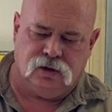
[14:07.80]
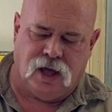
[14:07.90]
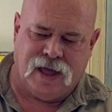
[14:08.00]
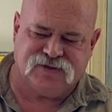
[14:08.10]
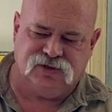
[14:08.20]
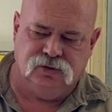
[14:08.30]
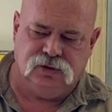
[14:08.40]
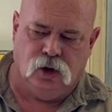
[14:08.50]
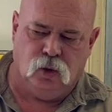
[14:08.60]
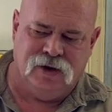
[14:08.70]
Absolute
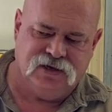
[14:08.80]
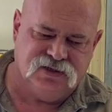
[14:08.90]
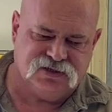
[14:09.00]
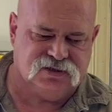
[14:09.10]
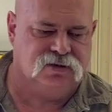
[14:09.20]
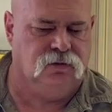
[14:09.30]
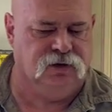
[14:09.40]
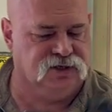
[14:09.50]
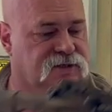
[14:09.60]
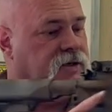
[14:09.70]
co-witness,
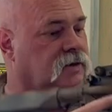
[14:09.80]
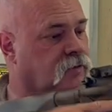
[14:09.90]
which it